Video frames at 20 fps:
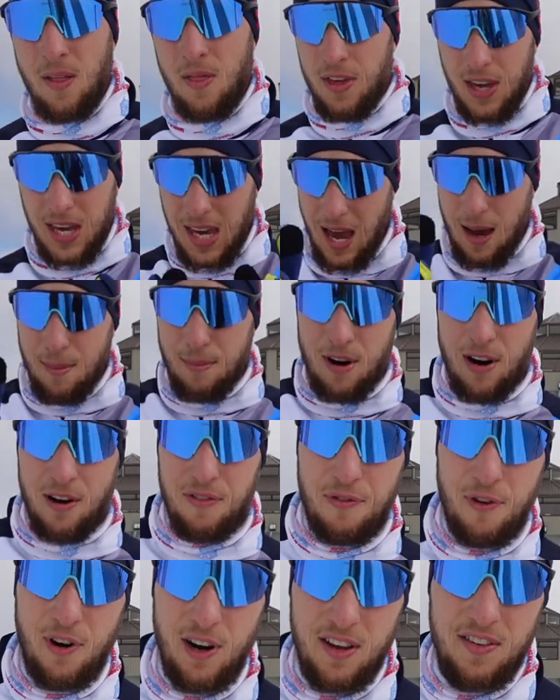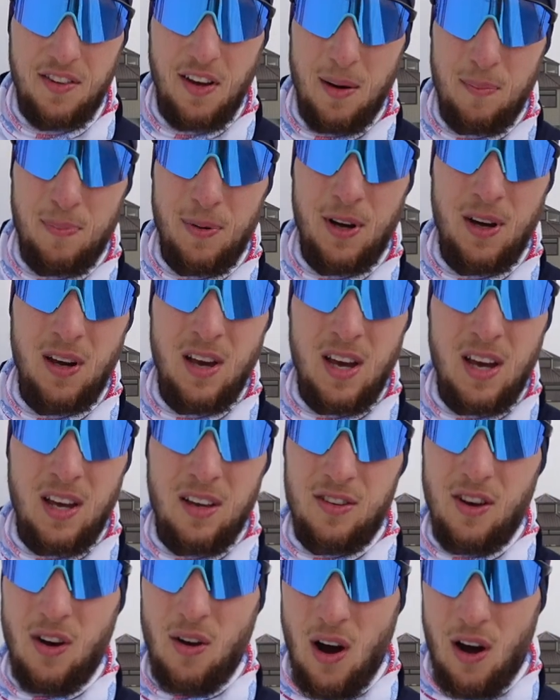the camera for example
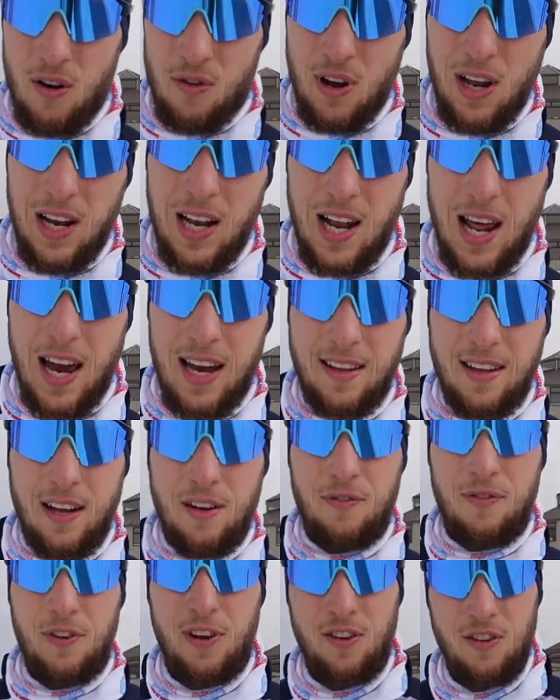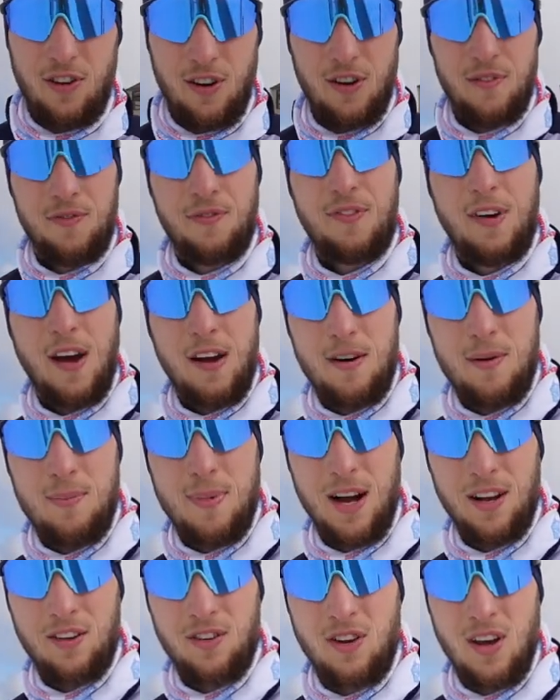so I really like that feature very
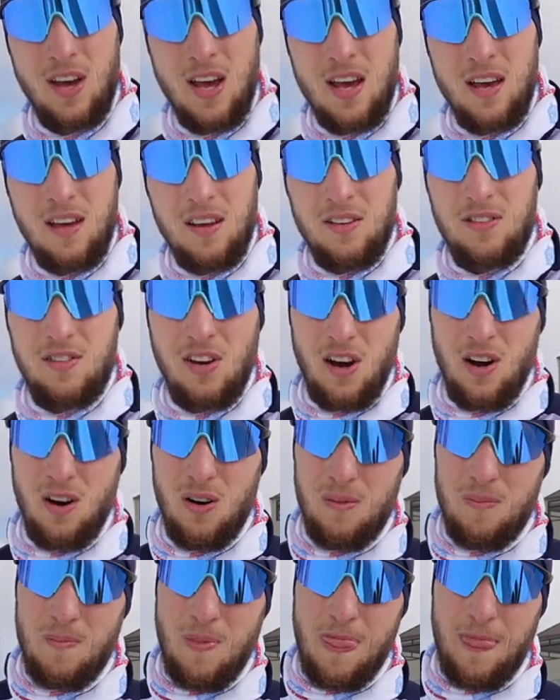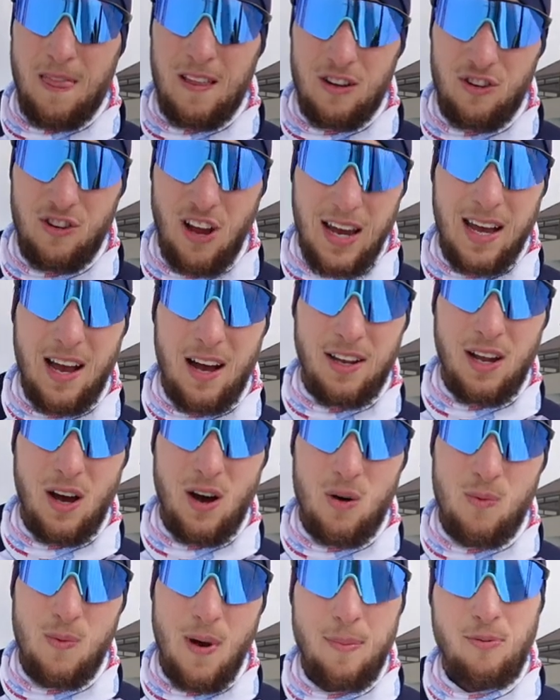much so Check out
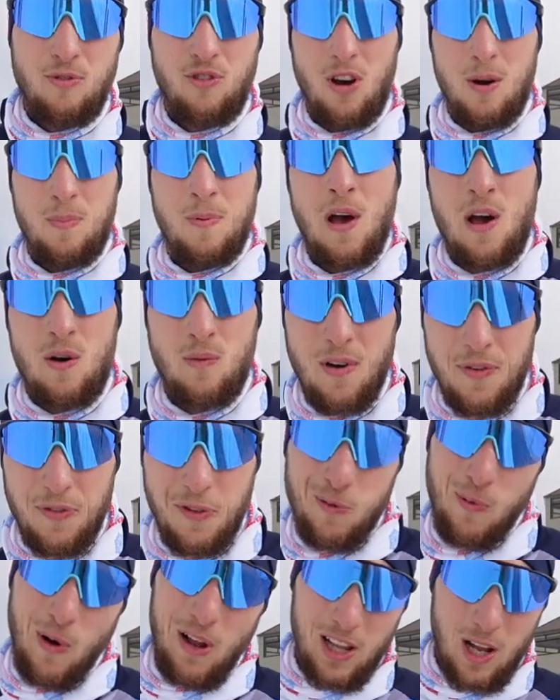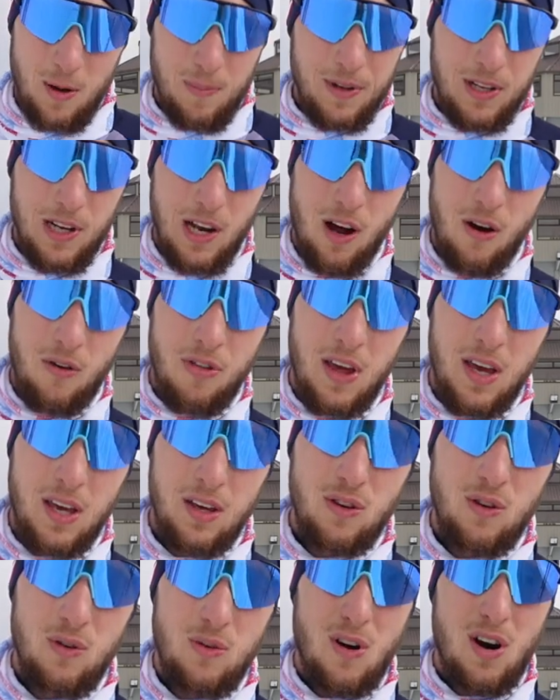our web shop with the World Loppet clothing.
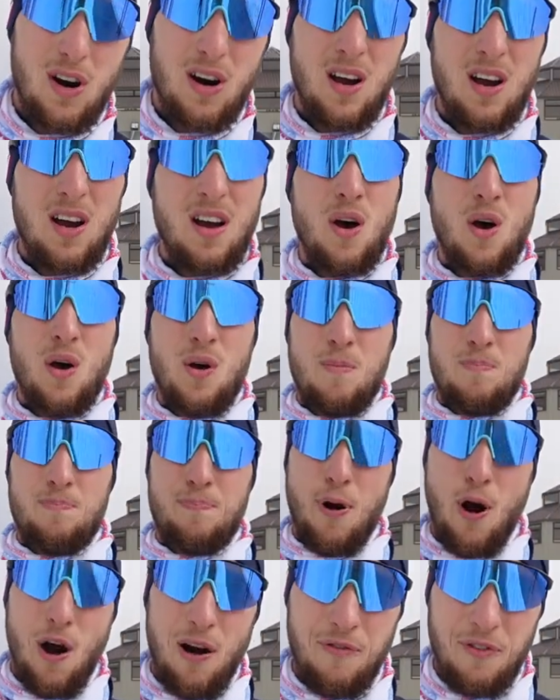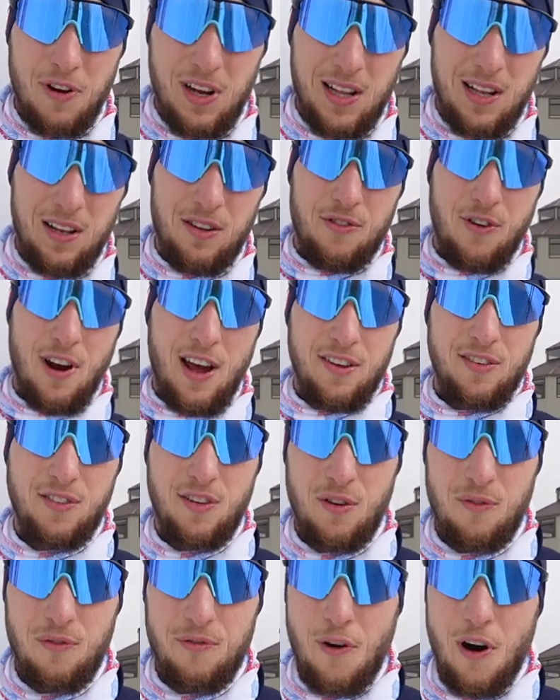You are perfectly dressed
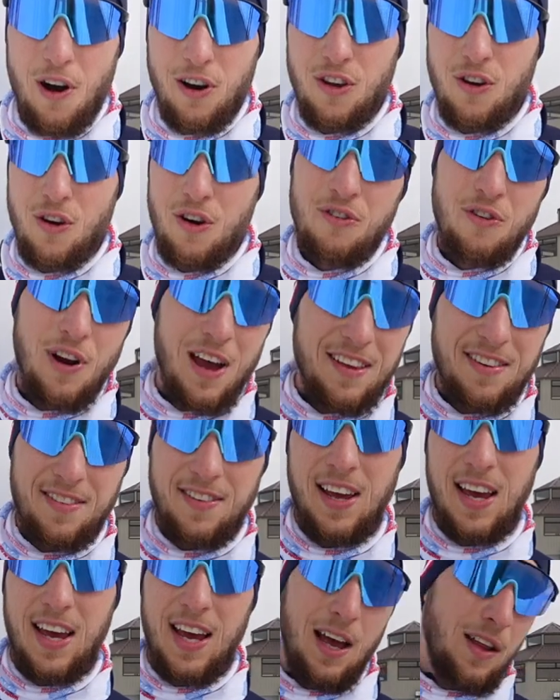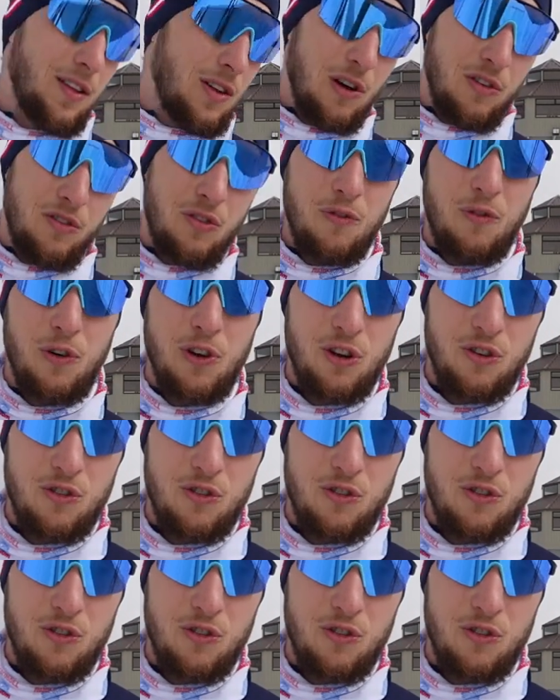for your race day and also for the